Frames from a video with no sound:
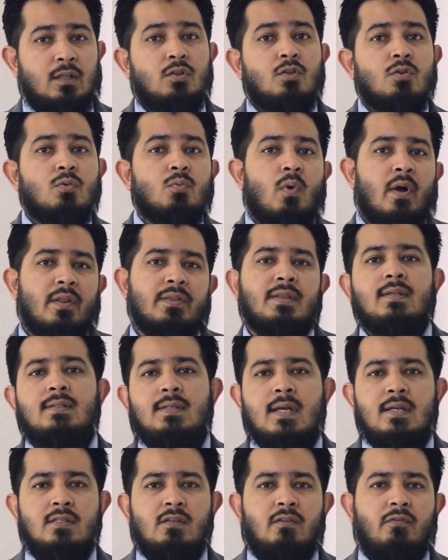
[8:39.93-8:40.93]
Do you want the
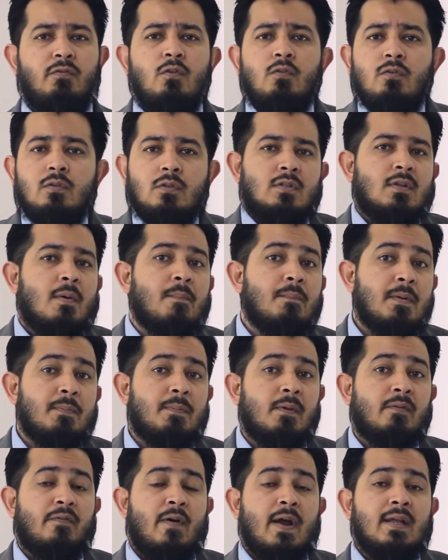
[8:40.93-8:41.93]
desert view? Some
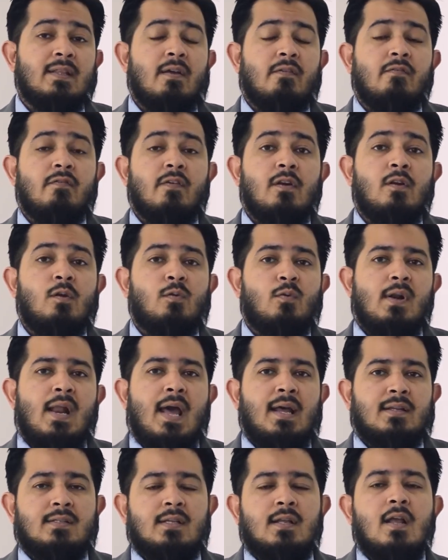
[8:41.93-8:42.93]
people find that very
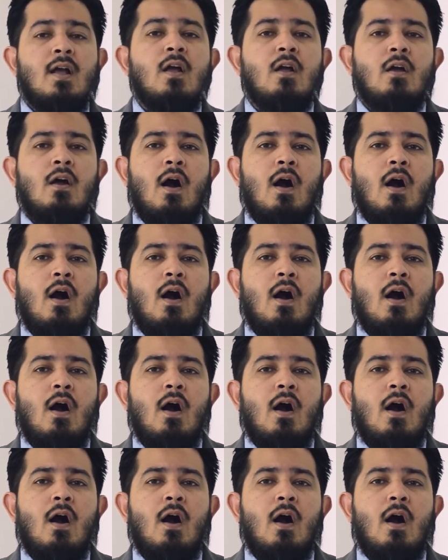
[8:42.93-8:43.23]
relaxing.